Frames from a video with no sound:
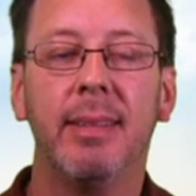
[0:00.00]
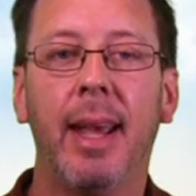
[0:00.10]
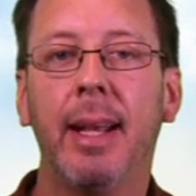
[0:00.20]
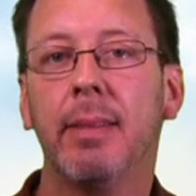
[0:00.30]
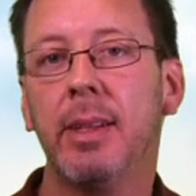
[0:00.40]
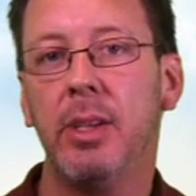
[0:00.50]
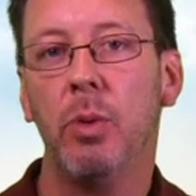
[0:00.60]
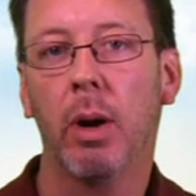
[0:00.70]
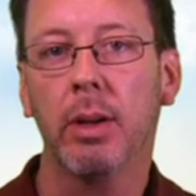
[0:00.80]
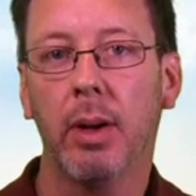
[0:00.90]
take the
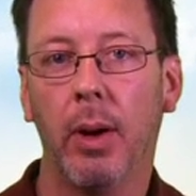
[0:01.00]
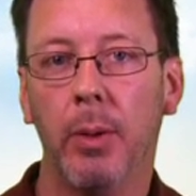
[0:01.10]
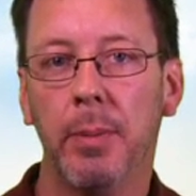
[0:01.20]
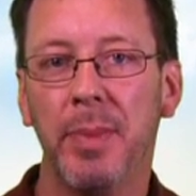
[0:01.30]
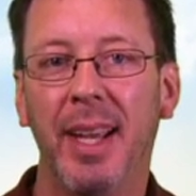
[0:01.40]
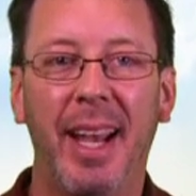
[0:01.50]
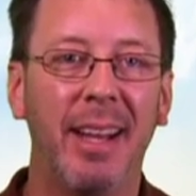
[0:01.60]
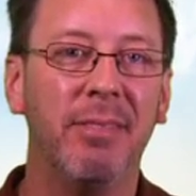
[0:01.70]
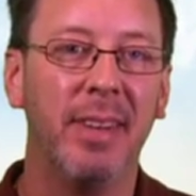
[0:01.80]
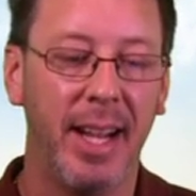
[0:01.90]
QR code
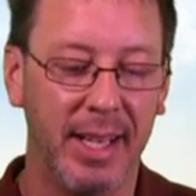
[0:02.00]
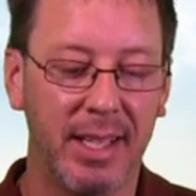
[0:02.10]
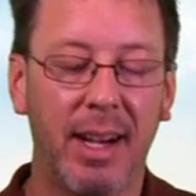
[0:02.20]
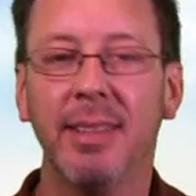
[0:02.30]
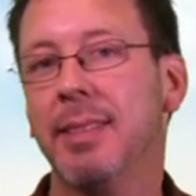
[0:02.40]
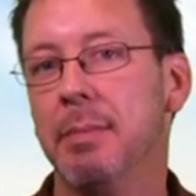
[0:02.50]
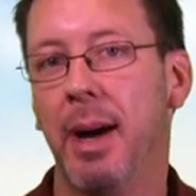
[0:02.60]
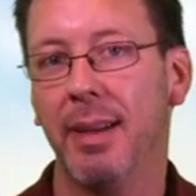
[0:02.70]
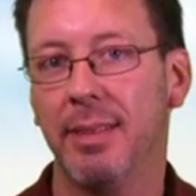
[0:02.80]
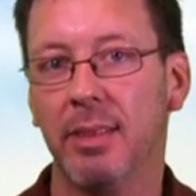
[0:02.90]
and
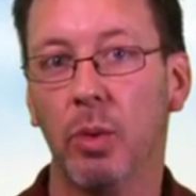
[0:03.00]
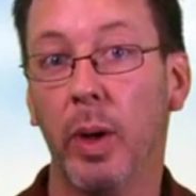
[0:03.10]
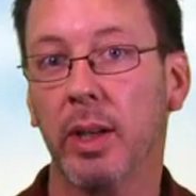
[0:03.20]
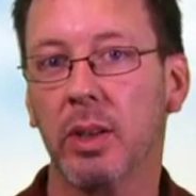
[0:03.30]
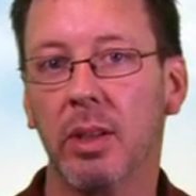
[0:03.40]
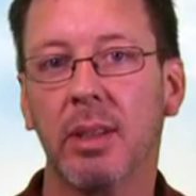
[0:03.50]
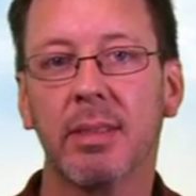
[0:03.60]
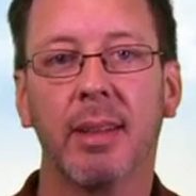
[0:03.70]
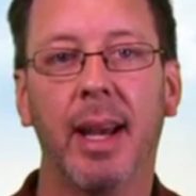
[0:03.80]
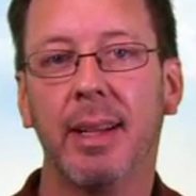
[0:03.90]
customize it to where it
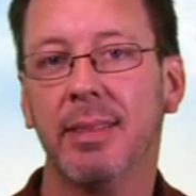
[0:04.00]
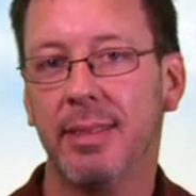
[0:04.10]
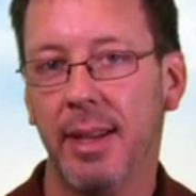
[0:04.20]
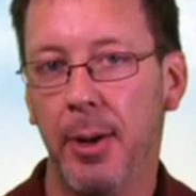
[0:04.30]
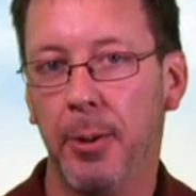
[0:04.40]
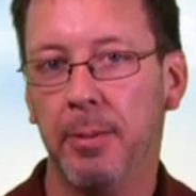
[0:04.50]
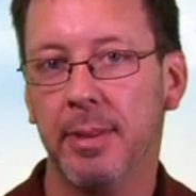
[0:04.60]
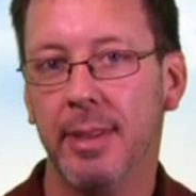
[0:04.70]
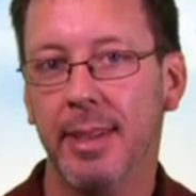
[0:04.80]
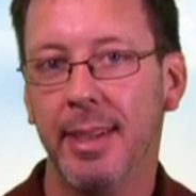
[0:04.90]
looks like a
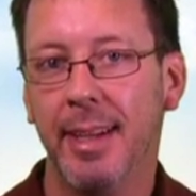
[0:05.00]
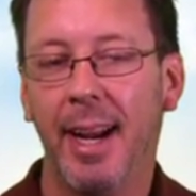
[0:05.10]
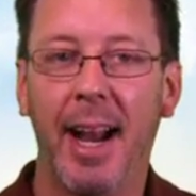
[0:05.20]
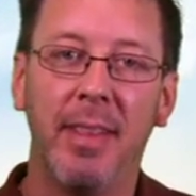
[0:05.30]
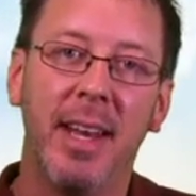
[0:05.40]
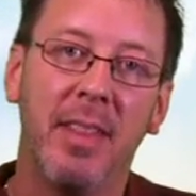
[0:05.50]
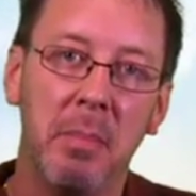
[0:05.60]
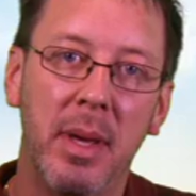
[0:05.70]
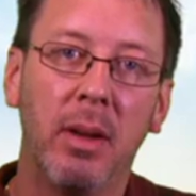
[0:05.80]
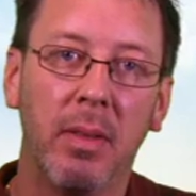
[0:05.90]
stove. And then in the
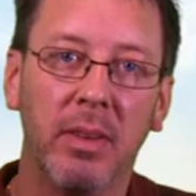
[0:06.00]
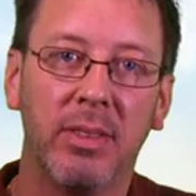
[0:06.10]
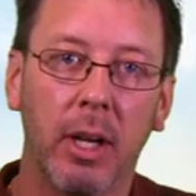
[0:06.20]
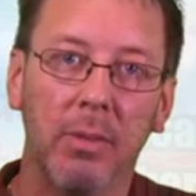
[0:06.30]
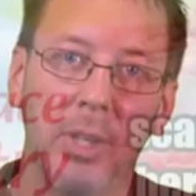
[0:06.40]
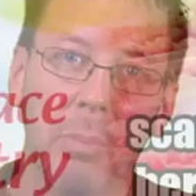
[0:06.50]
middle of the stove, you